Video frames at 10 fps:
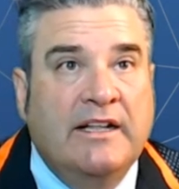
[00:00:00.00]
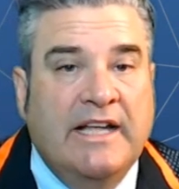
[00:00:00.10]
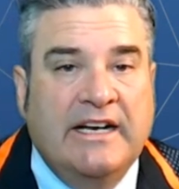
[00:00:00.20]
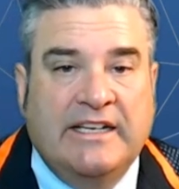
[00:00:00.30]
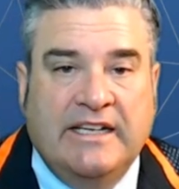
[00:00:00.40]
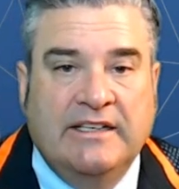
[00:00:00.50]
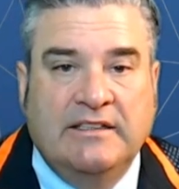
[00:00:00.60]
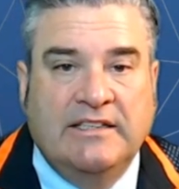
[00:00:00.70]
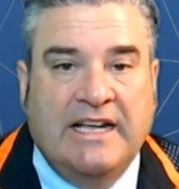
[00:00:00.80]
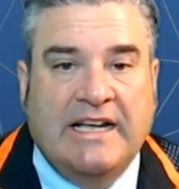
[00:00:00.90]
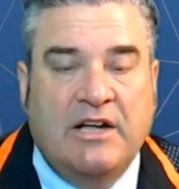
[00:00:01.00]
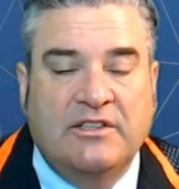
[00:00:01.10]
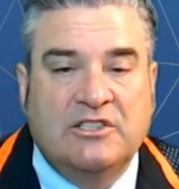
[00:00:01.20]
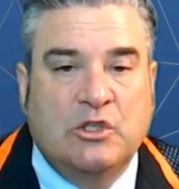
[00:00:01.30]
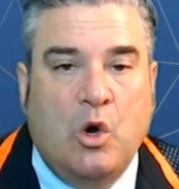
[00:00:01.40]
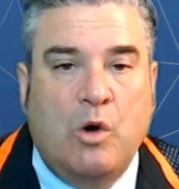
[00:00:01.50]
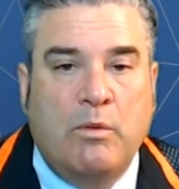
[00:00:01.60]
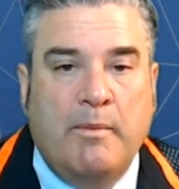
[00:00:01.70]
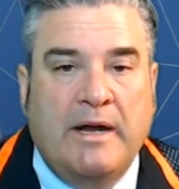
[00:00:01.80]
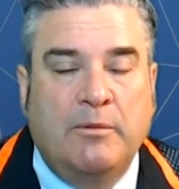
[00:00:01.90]
that it can take out this lower
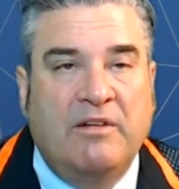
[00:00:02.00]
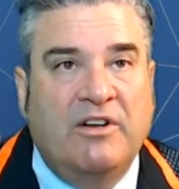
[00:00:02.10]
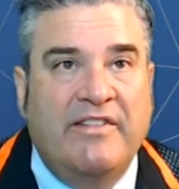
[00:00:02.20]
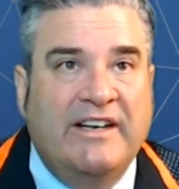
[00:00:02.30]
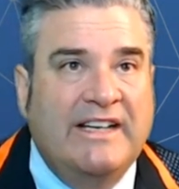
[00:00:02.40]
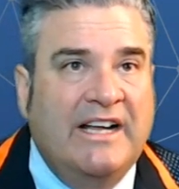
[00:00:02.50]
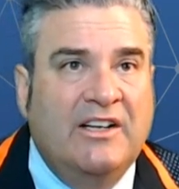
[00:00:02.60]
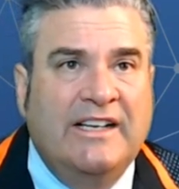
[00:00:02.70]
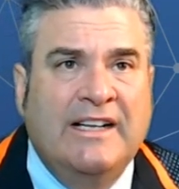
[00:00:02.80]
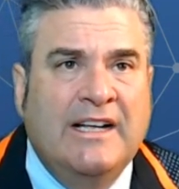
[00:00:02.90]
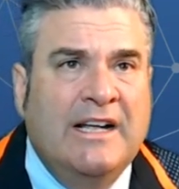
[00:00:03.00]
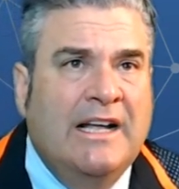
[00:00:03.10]
momentum level on the daily.